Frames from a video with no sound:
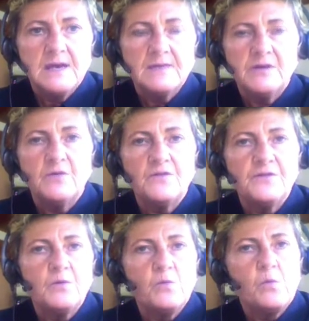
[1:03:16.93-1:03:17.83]
They don't
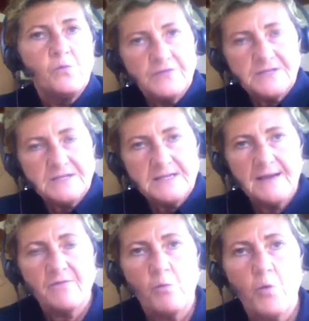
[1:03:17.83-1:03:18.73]
feel
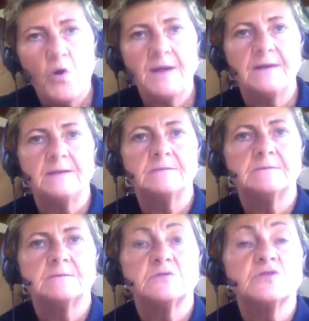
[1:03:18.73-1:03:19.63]
safe
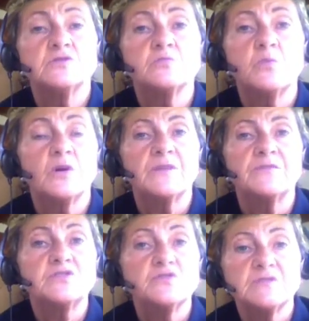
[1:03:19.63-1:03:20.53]
just walking the
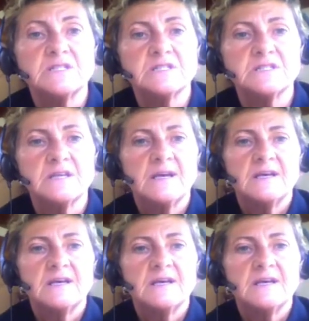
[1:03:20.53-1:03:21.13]
streets.